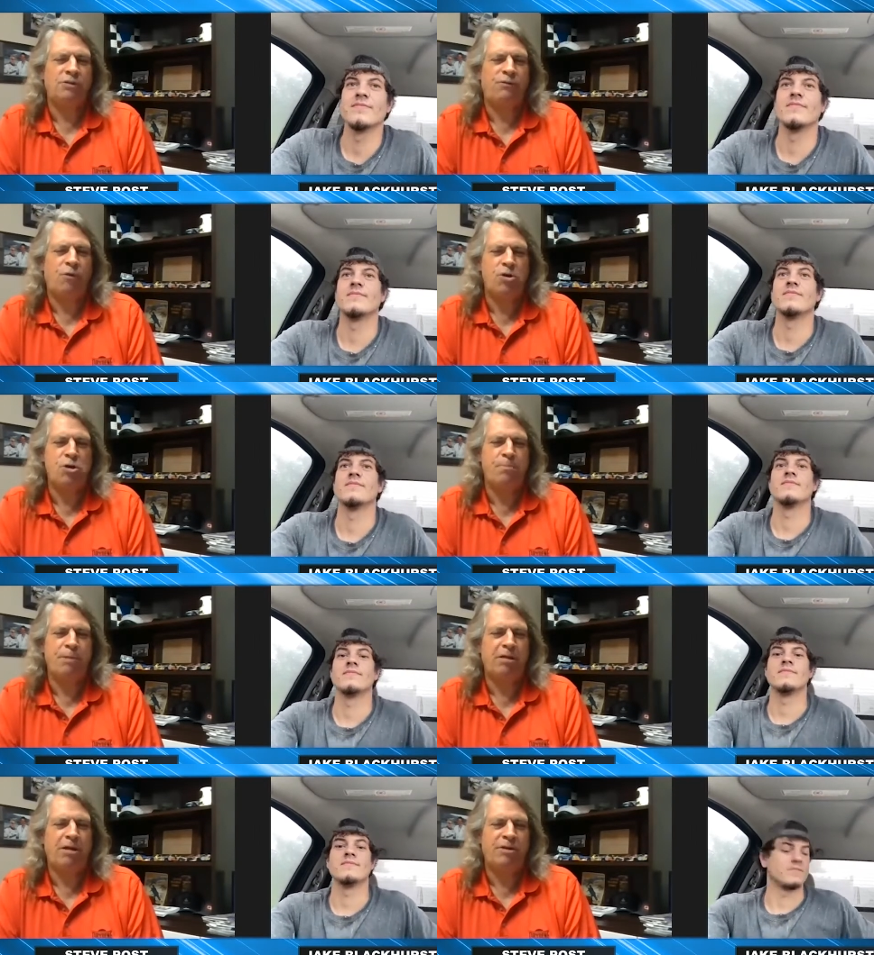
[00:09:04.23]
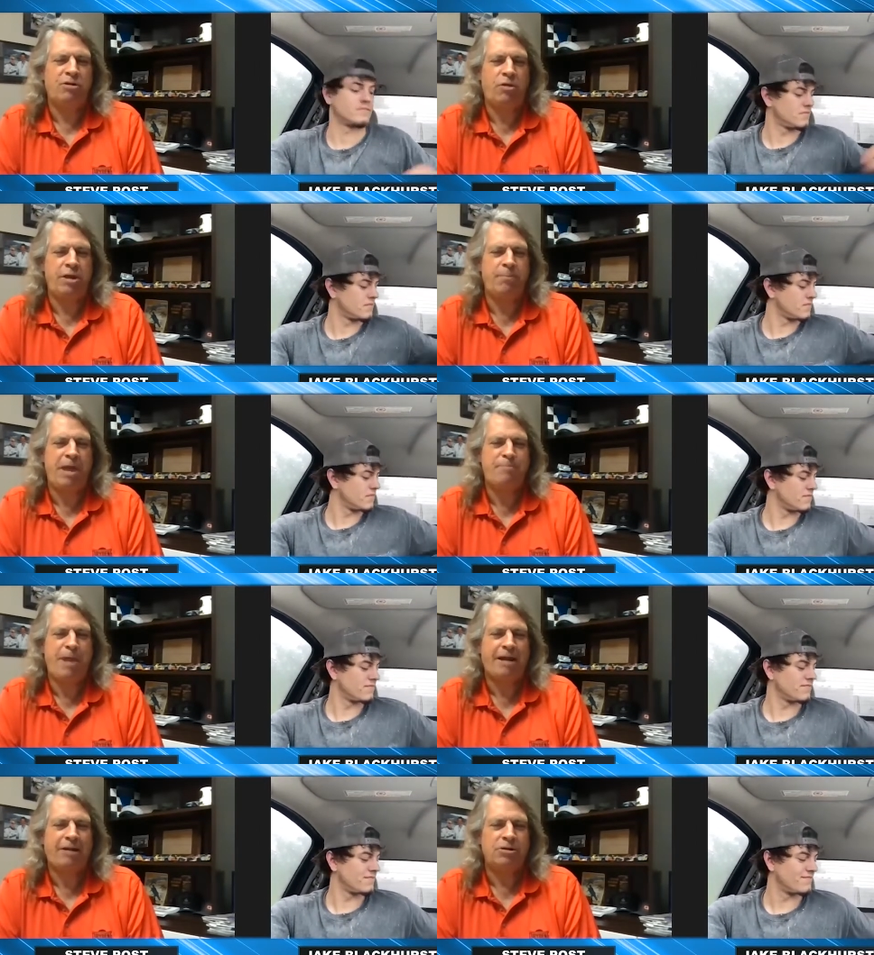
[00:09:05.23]
Speaker 1: for your beloved Green Bay
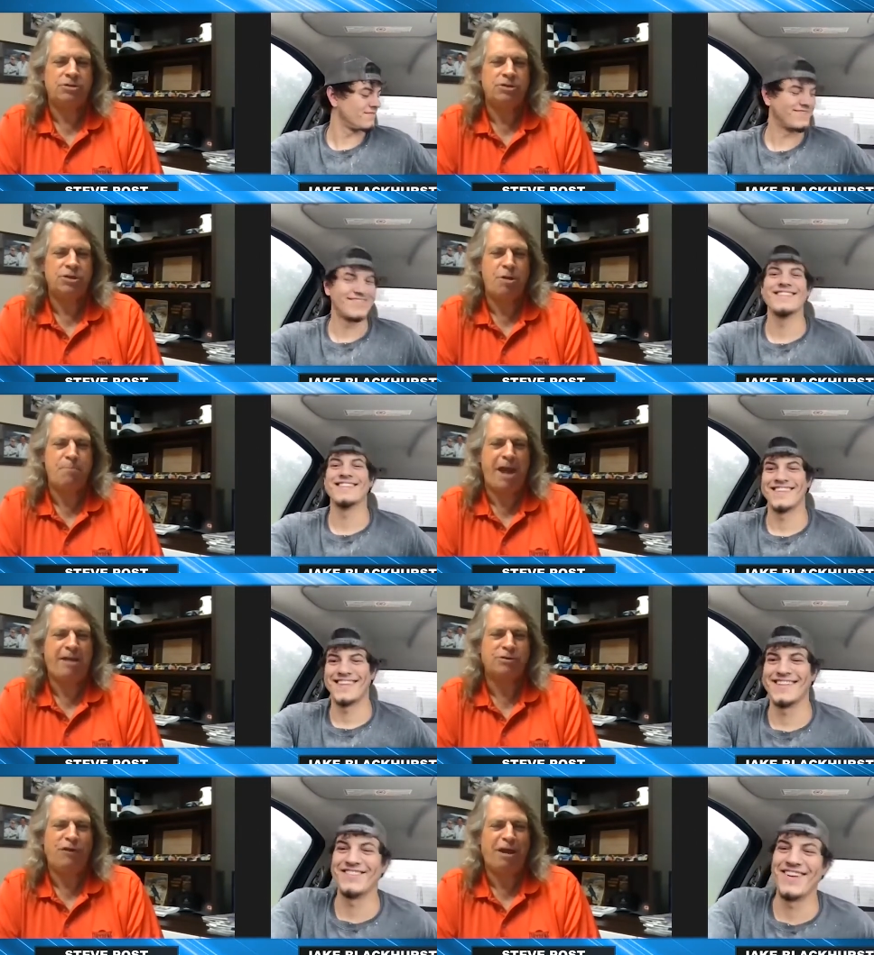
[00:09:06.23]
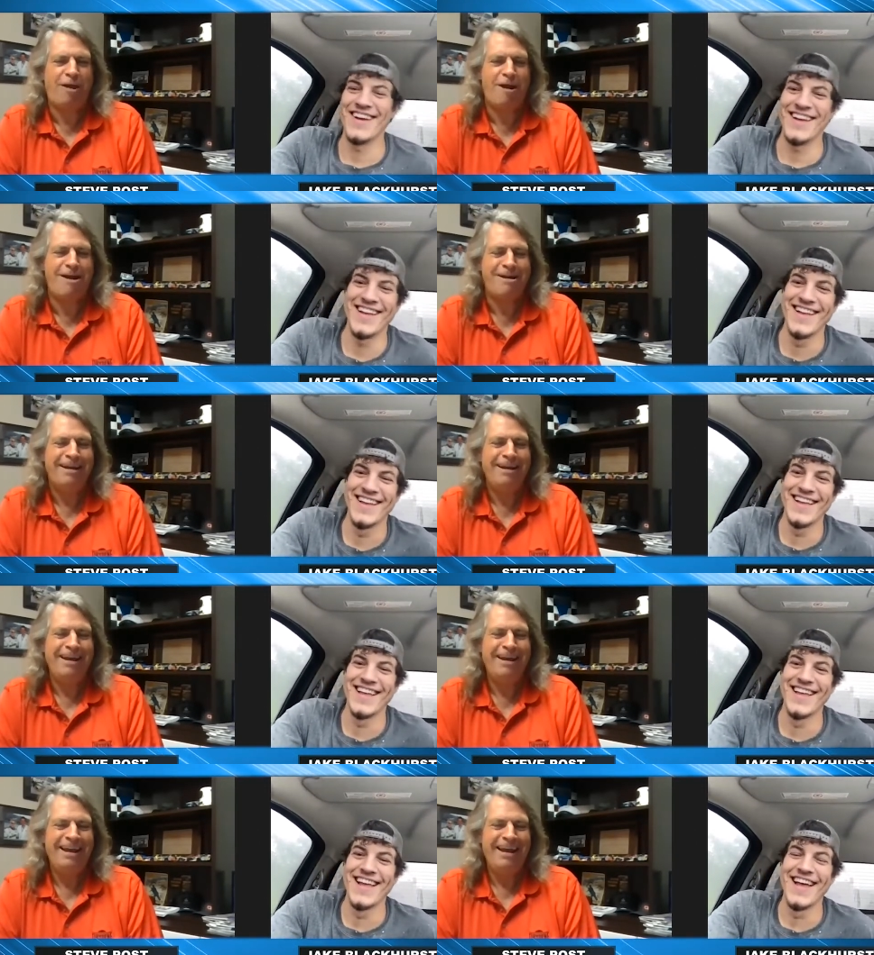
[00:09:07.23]
Packers. You're a Packers That's fan, right. are you?
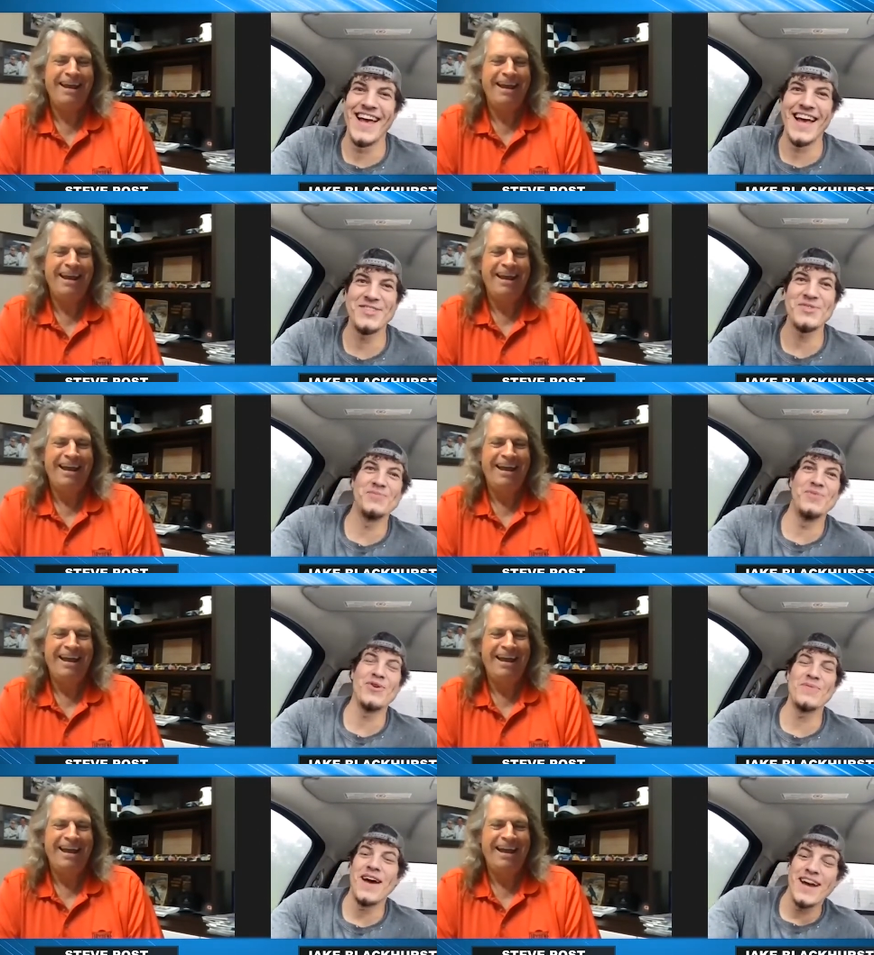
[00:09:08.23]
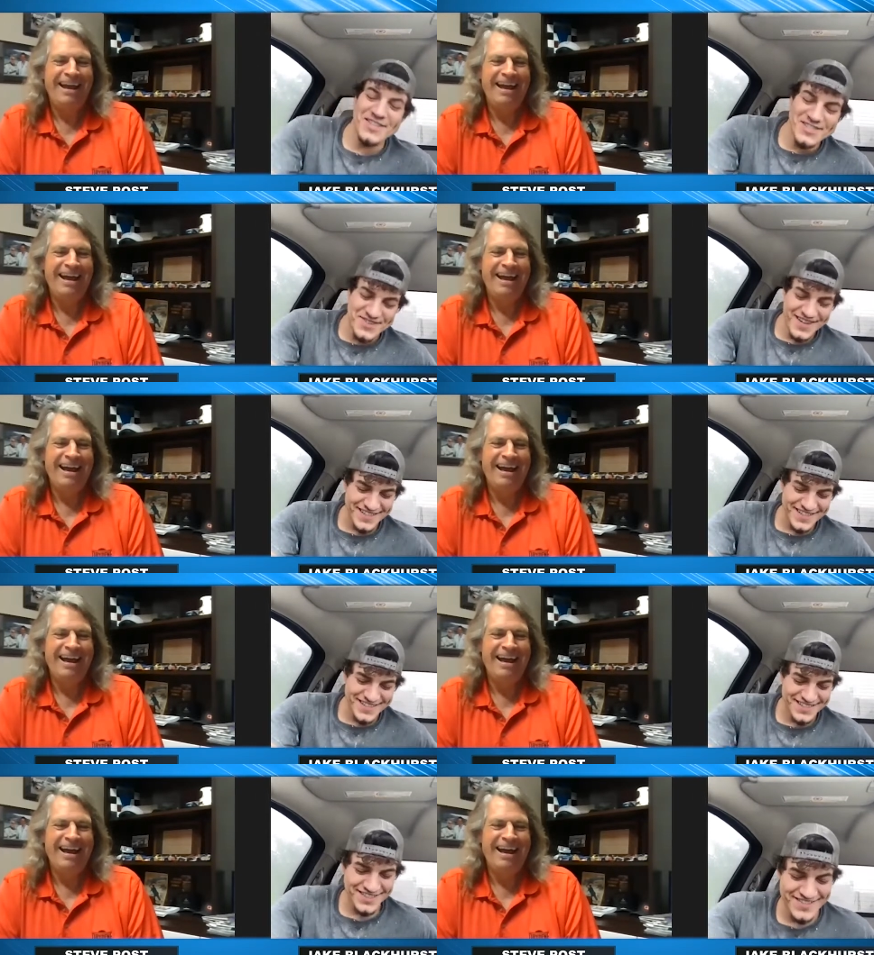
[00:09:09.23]
Speaker 2: I actually was born a Packers fan.
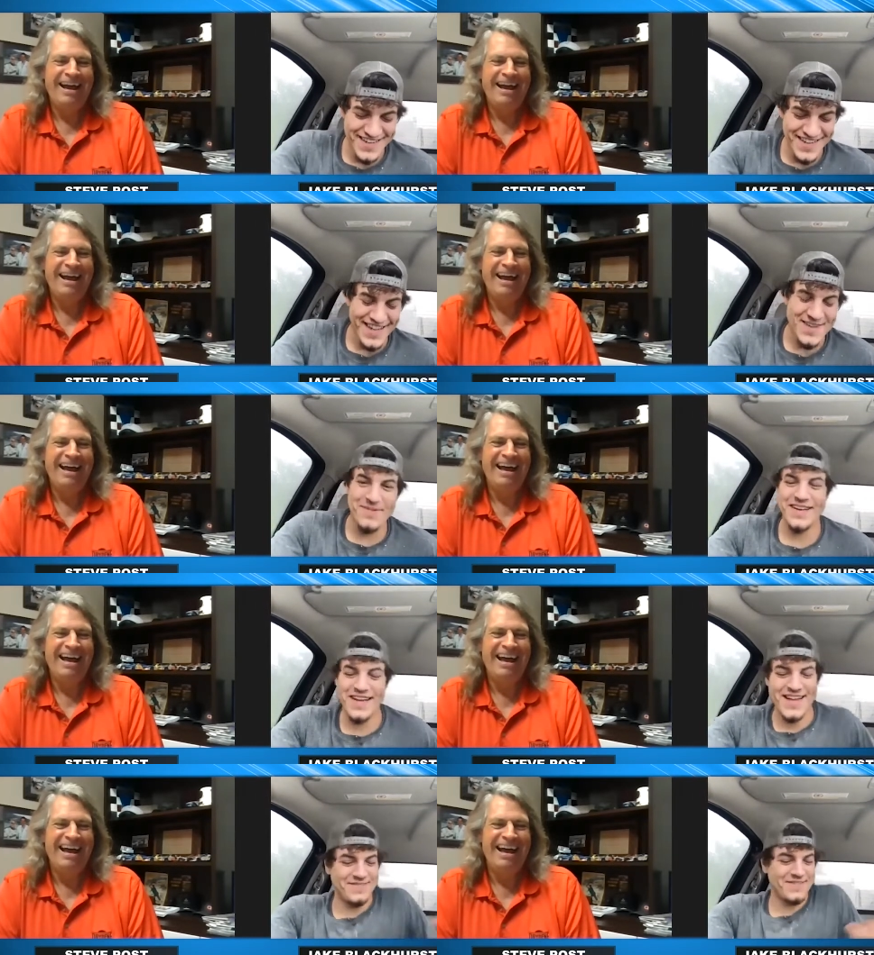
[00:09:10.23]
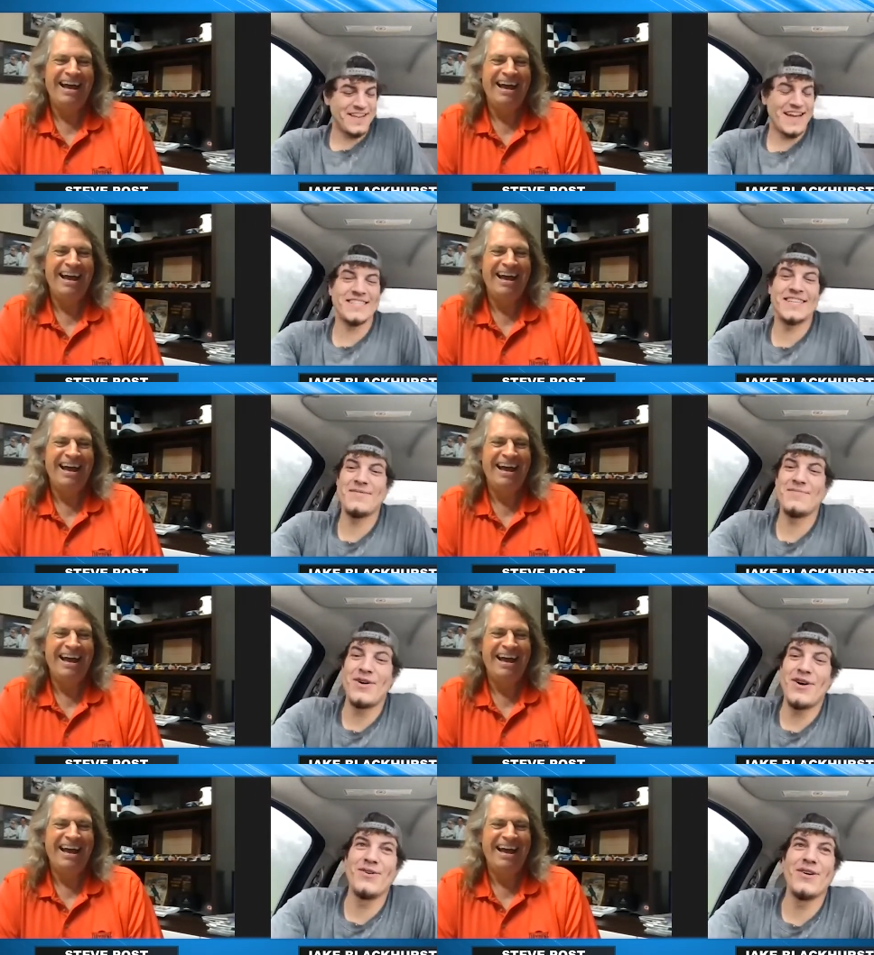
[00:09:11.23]
So my dad, my dad's name
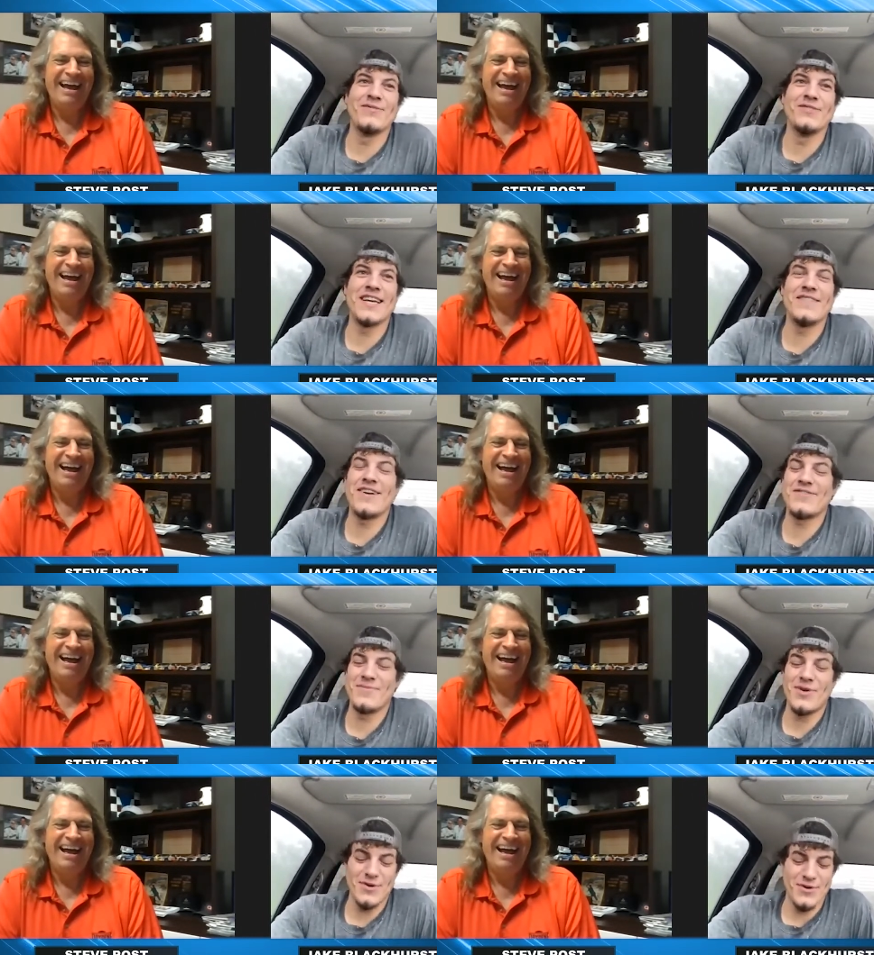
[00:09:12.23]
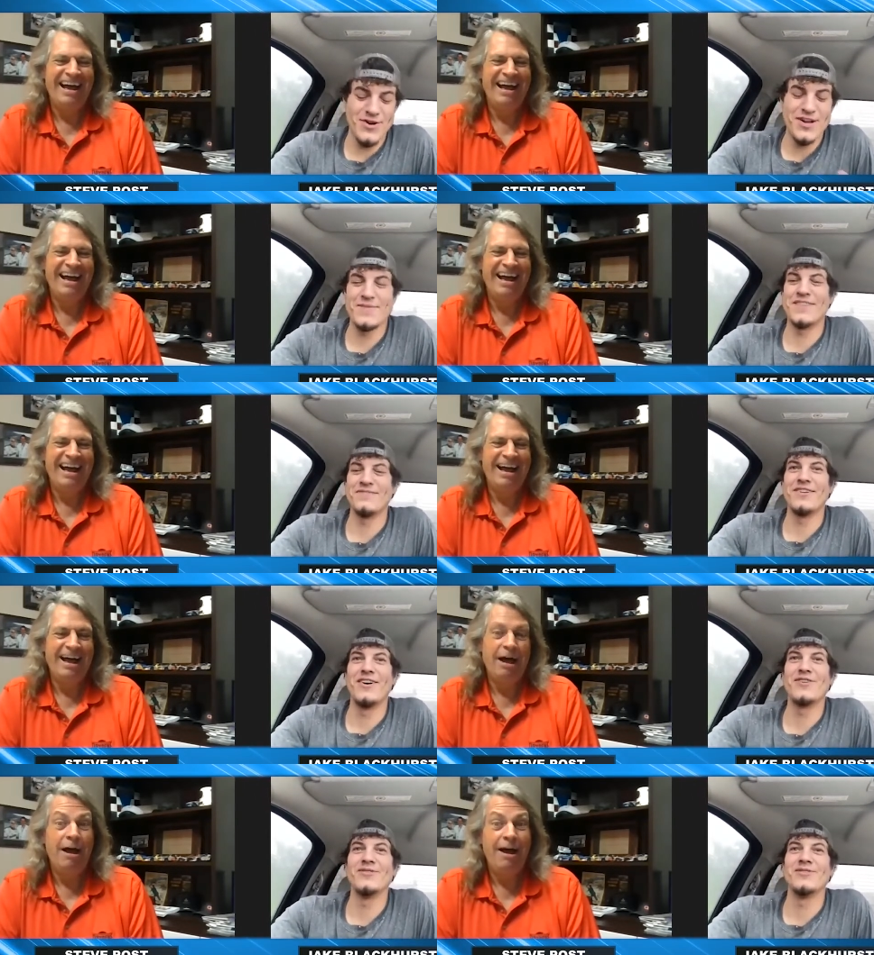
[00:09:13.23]
Paul was named after Paul Hornung, and my uncle is